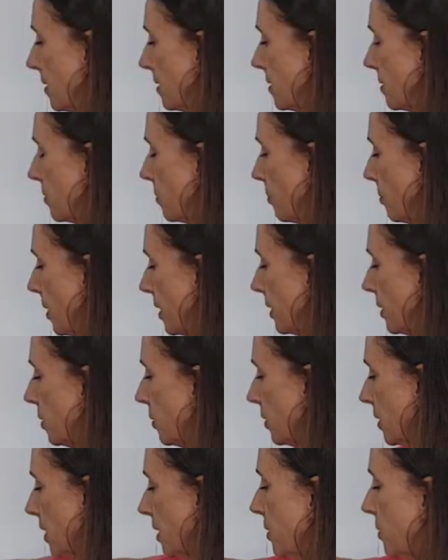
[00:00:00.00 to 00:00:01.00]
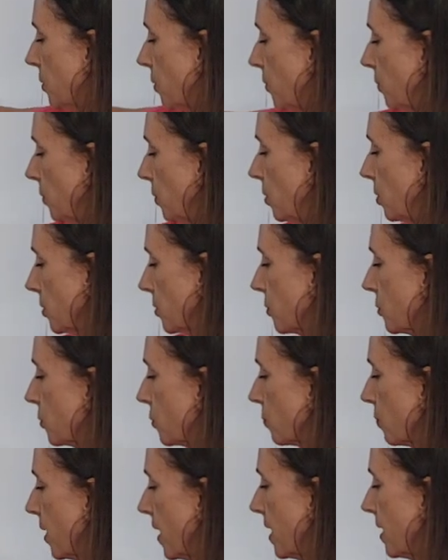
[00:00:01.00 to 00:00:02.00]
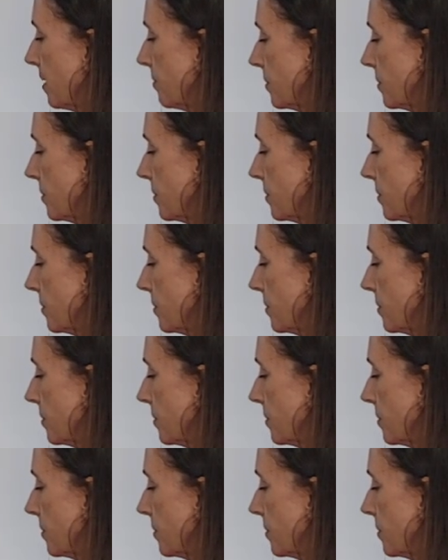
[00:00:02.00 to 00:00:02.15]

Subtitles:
So my cookie dough looks great.